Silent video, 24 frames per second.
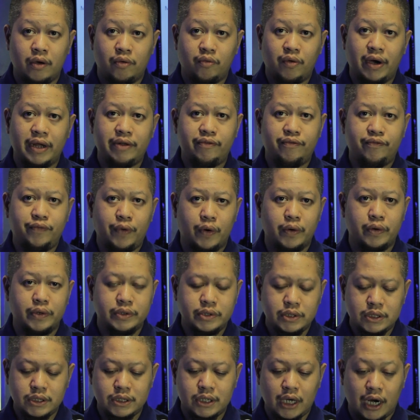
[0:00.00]
what
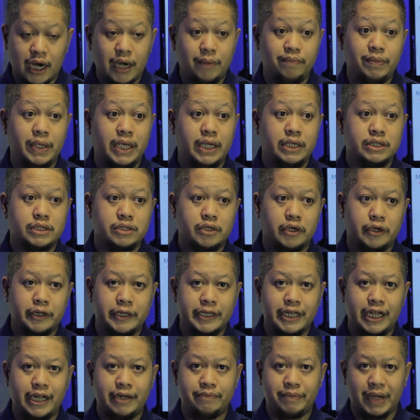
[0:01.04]
phones are being
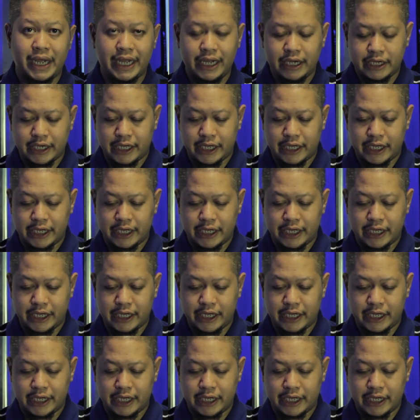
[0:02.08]
sold in my